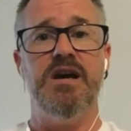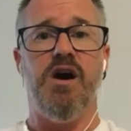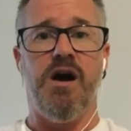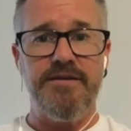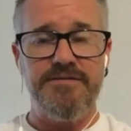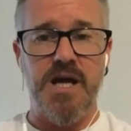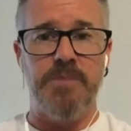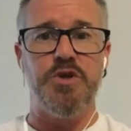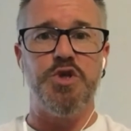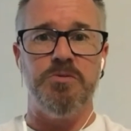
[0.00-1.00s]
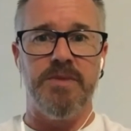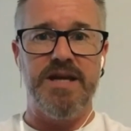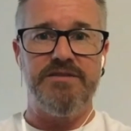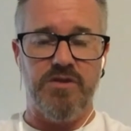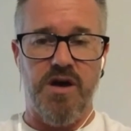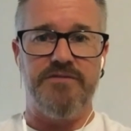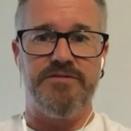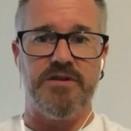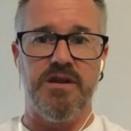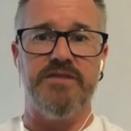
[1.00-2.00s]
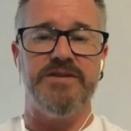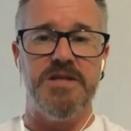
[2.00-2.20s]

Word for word: I have come that you may have life and life